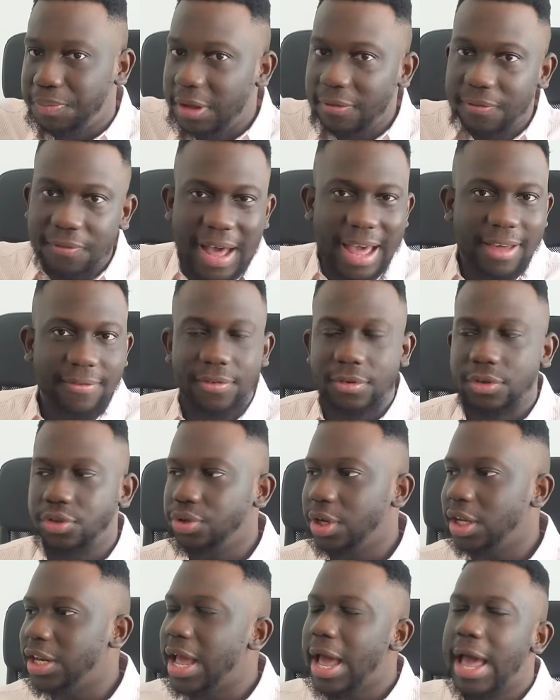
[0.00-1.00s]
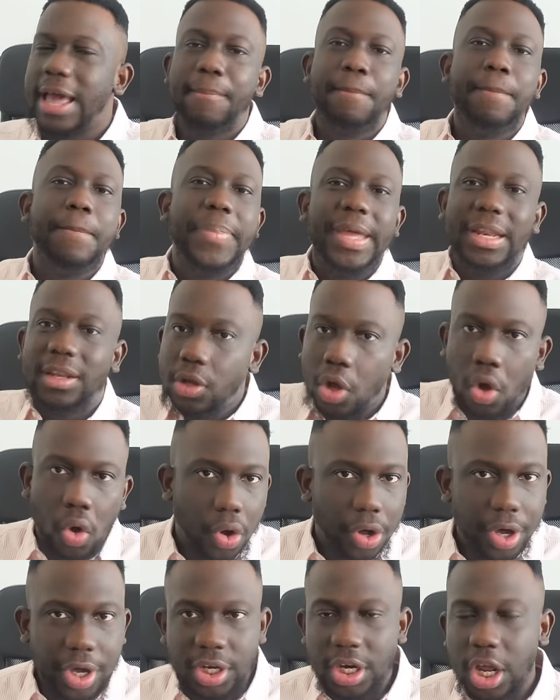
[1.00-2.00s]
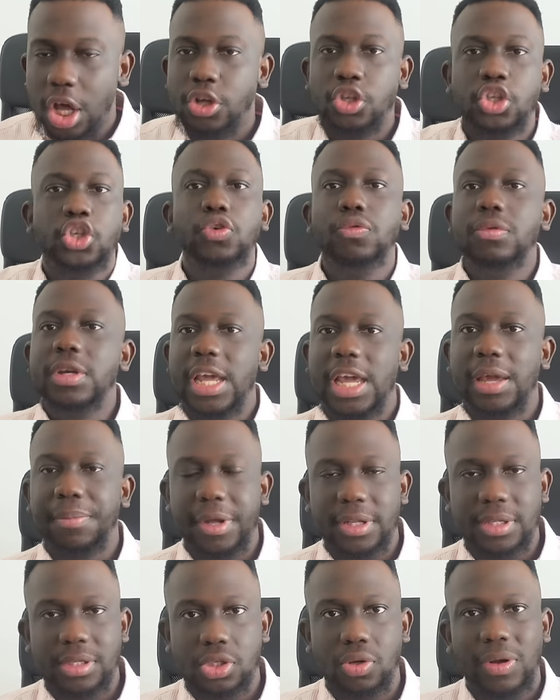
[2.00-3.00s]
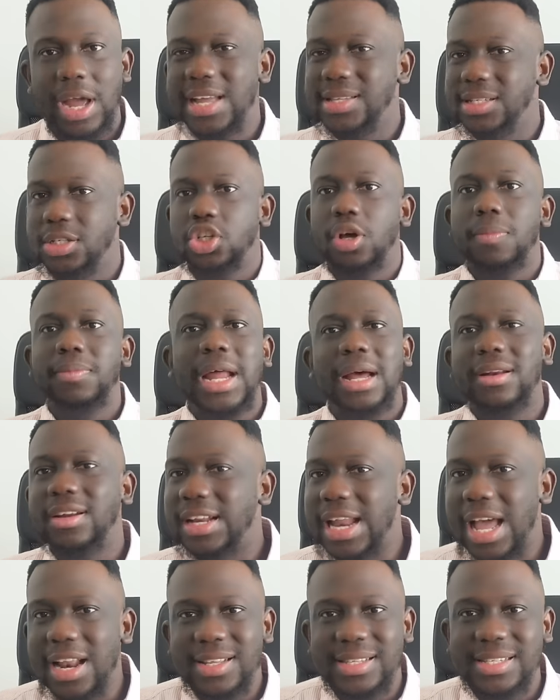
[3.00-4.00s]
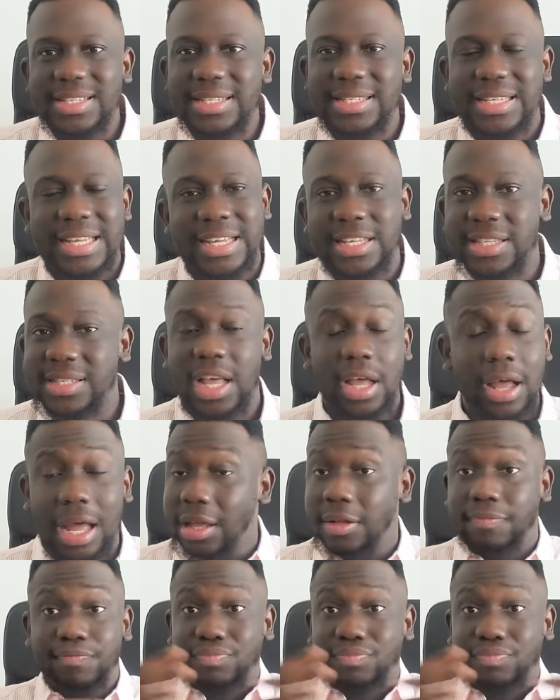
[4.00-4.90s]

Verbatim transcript: P five hundred, Bitcoin, you name it. So guys, the top-down analysis is,